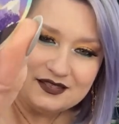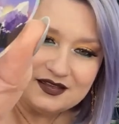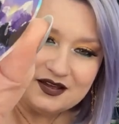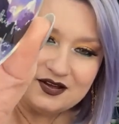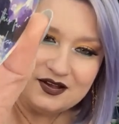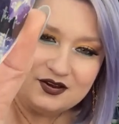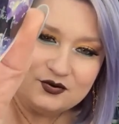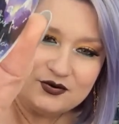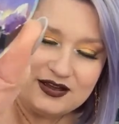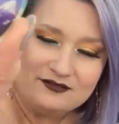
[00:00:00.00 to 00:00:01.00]
The
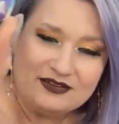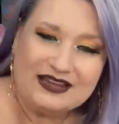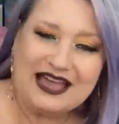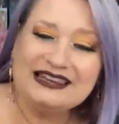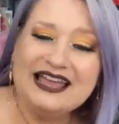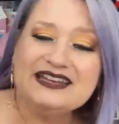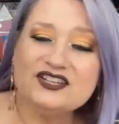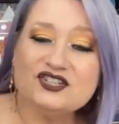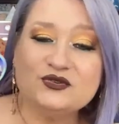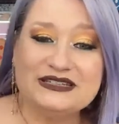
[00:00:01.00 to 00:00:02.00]
holographic. I'd like to
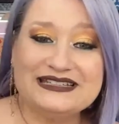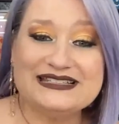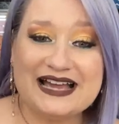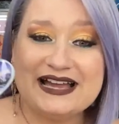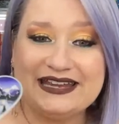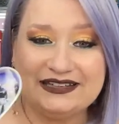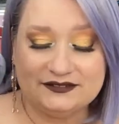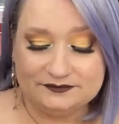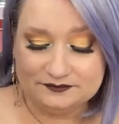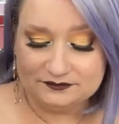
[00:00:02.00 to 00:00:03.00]
do a
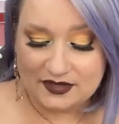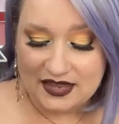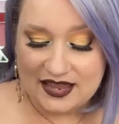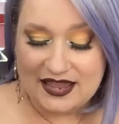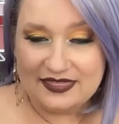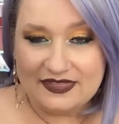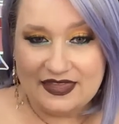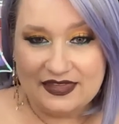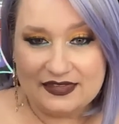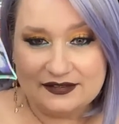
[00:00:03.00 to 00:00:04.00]
design, I
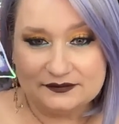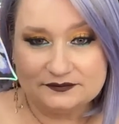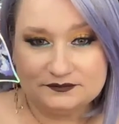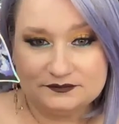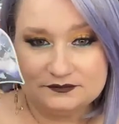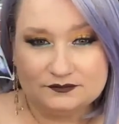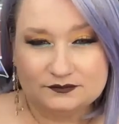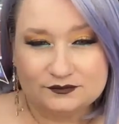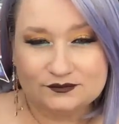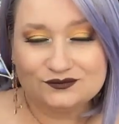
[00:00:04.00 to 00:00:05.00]
think.
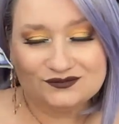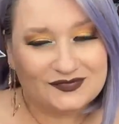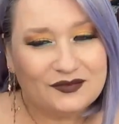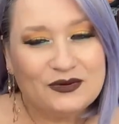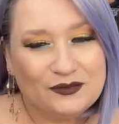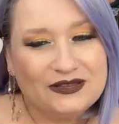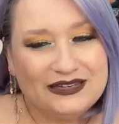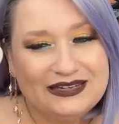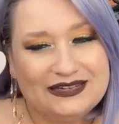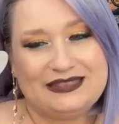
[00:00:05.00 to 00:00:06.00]
We really
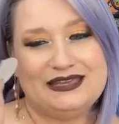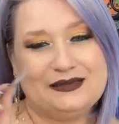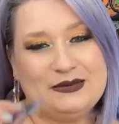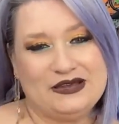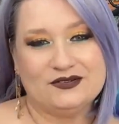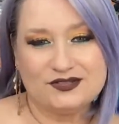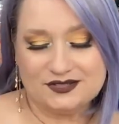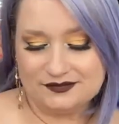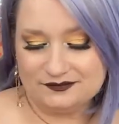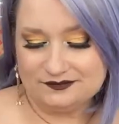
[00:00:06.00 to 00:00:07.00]
need to think about
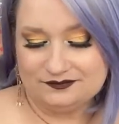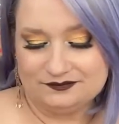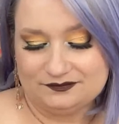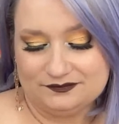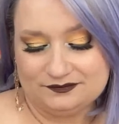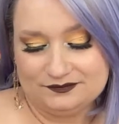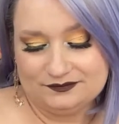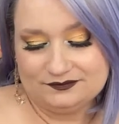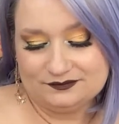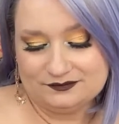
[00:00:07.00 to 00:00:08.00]

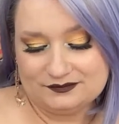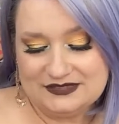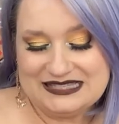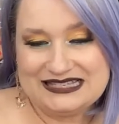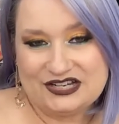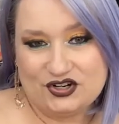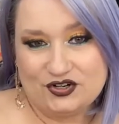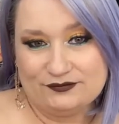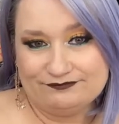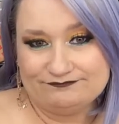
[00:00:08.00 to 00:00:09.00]

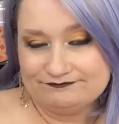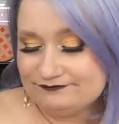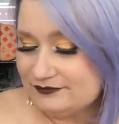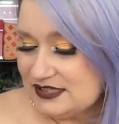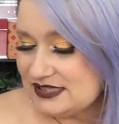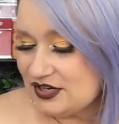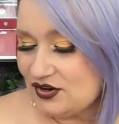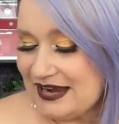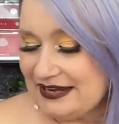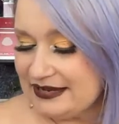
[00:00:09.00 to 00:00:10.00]
sticker
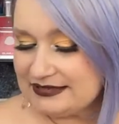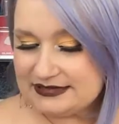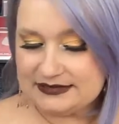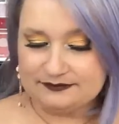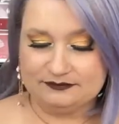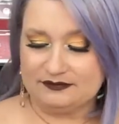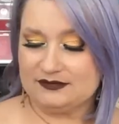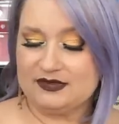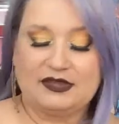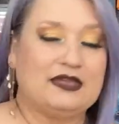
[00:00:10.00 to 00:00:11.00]
ideas.
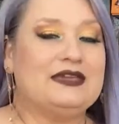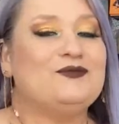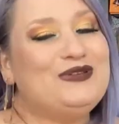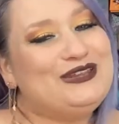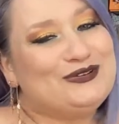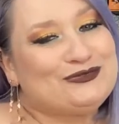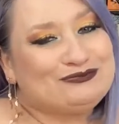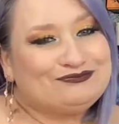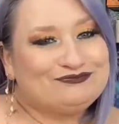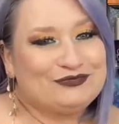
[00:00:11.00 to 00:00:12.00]
We do.
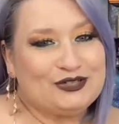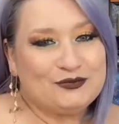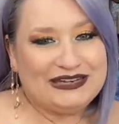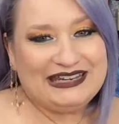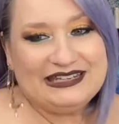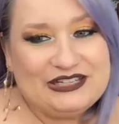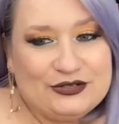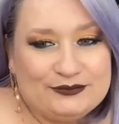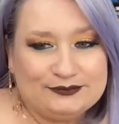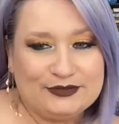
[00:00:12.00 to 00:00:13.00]
We need
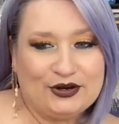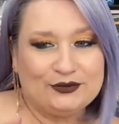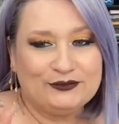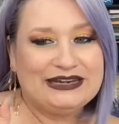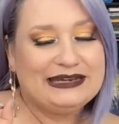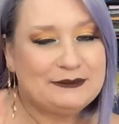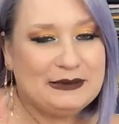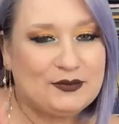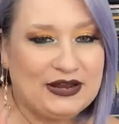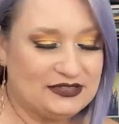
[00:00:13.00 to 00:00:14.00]
to, girl. We need to be
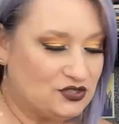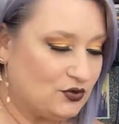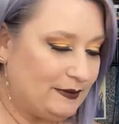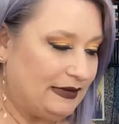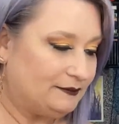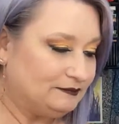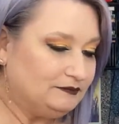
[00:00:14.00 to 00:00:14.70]
brainstorming.